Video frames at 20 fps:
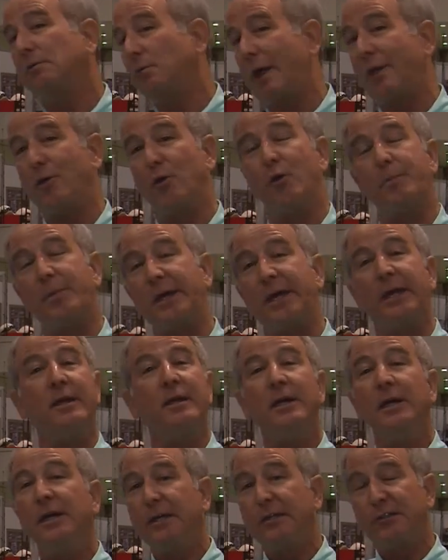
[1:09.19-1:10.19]
whether it be
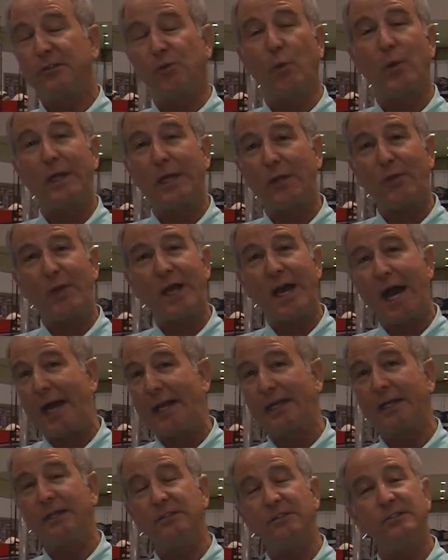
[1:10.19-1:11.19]
squid at the
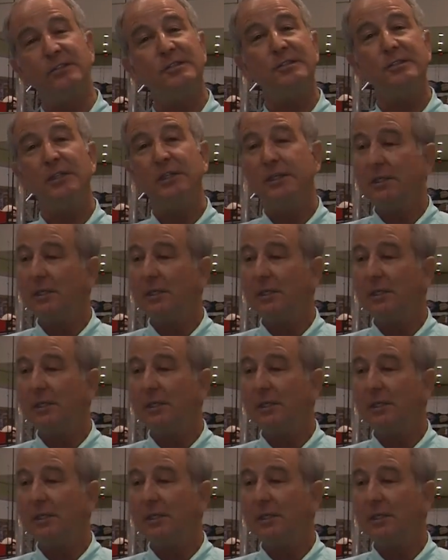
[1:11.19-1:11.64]
islands,